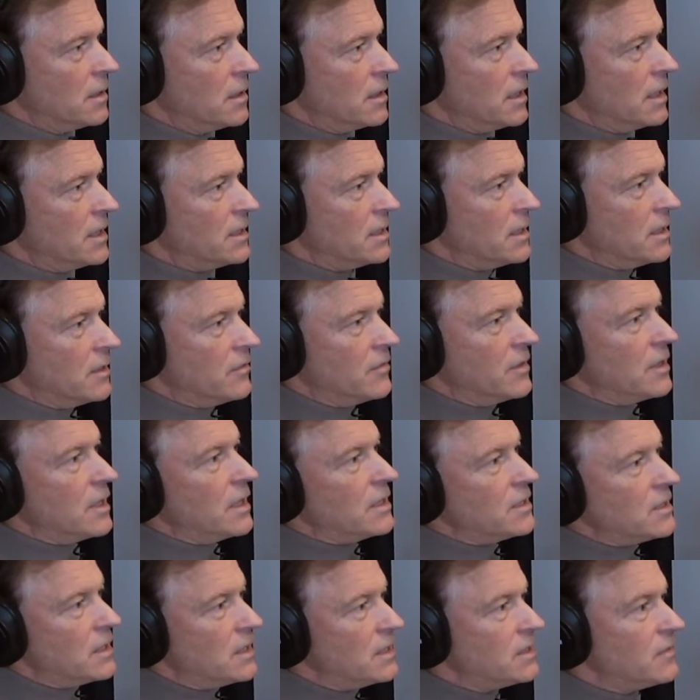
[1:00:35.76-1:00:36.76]

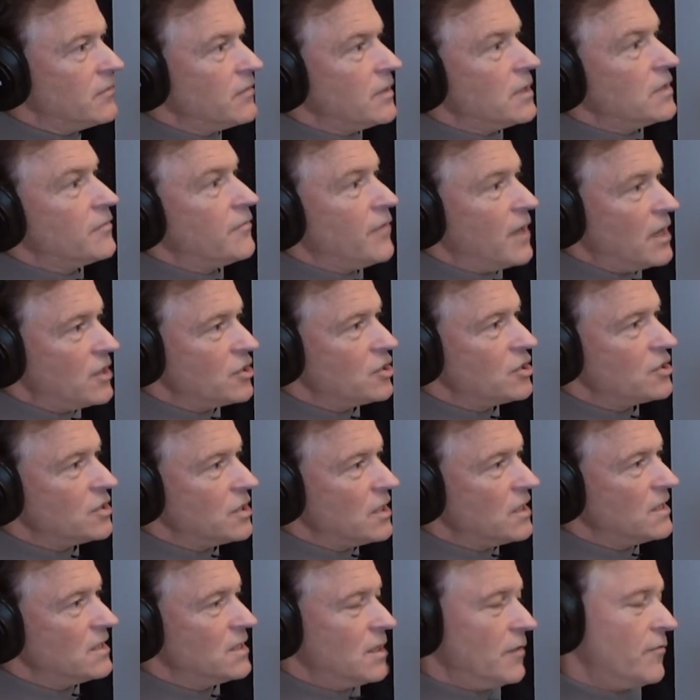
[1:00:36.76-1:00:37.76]
it functions
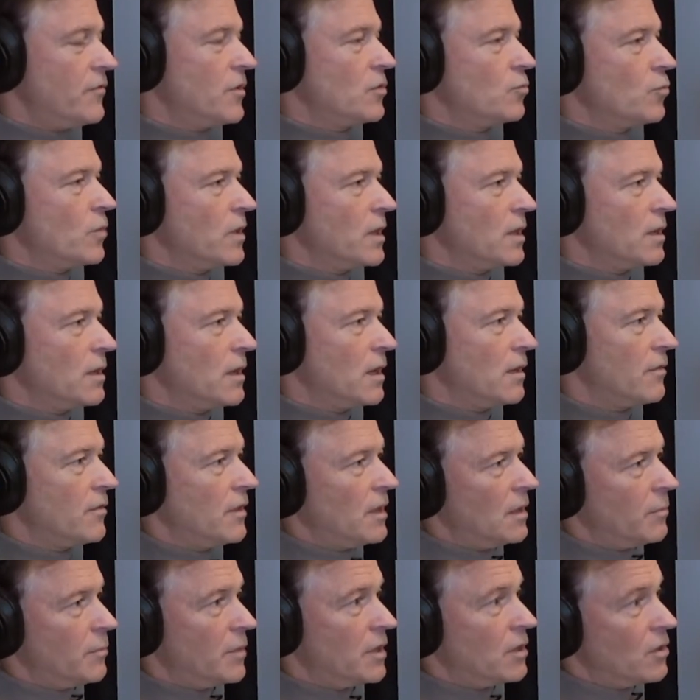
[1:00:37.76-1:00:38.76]
in a different way, I
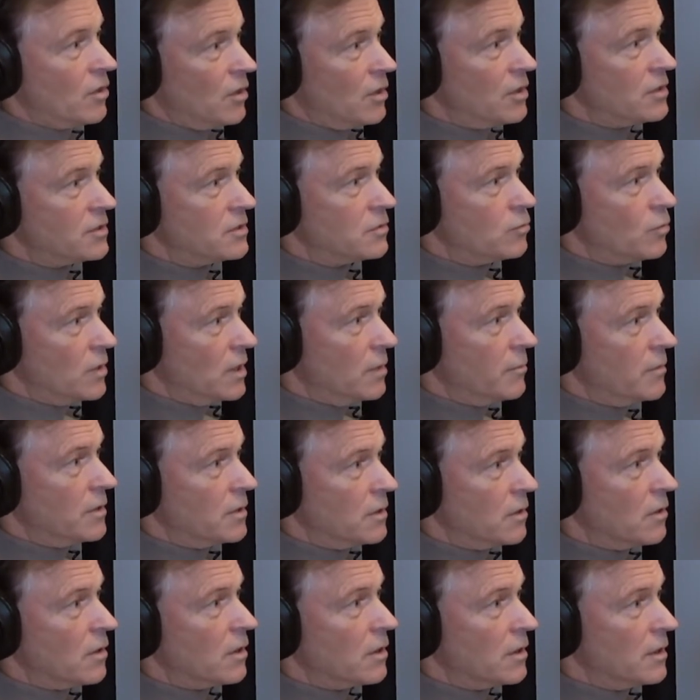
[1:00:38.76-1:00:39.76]
think, because
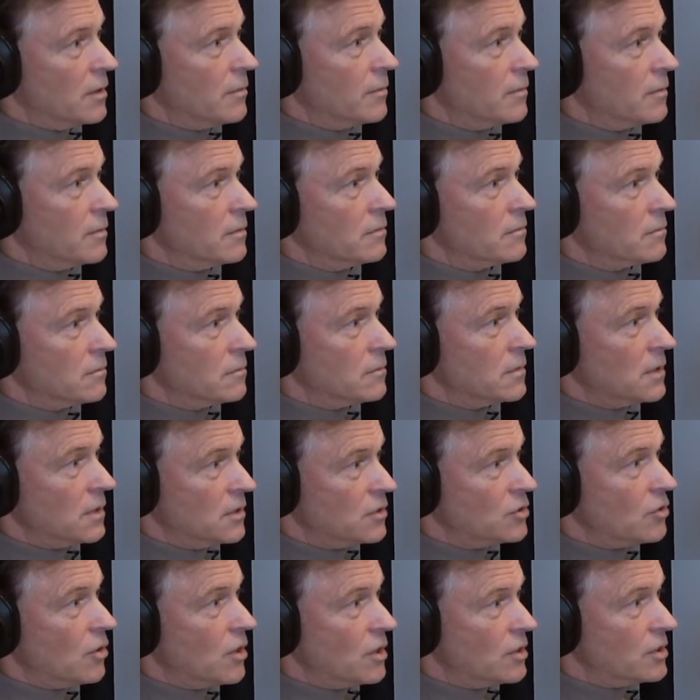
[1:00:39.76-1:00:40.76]
women are in
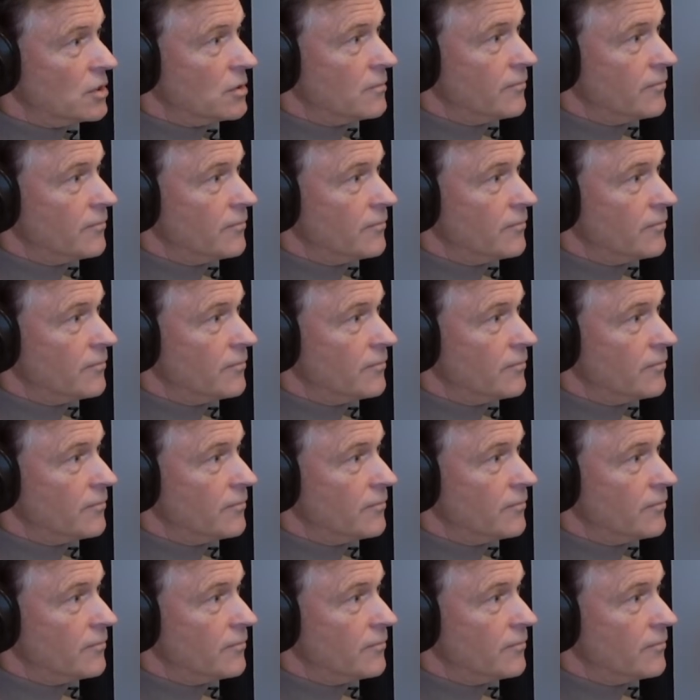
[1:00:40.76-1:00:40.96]
charge.